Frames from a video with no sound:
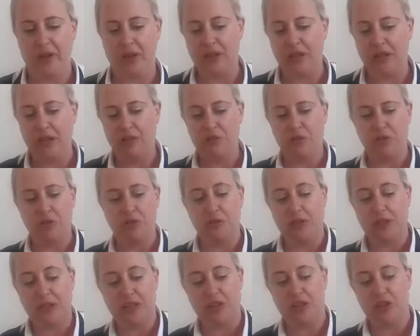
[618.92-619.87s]
I could even
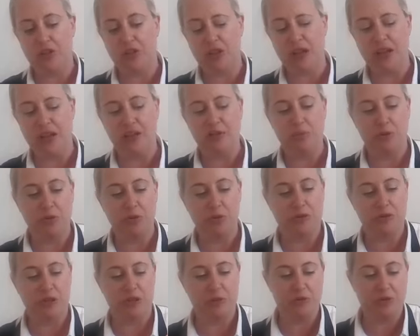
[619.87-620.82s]
do like a shade more
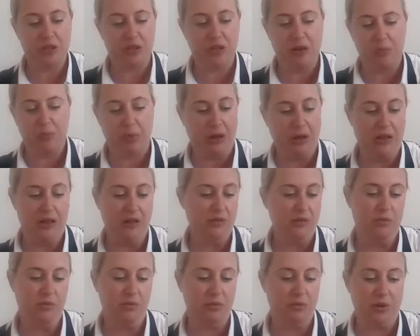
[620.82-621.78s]
salt in it, but
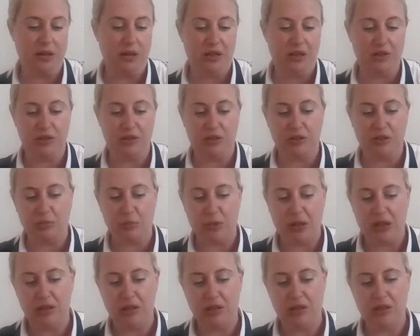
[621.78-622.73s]
I but that's just
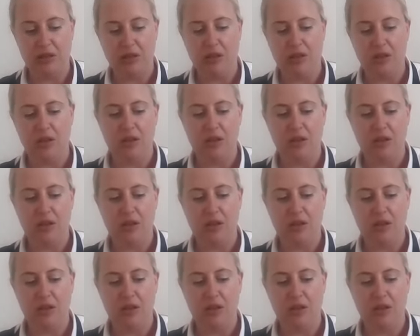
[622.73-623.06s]
me.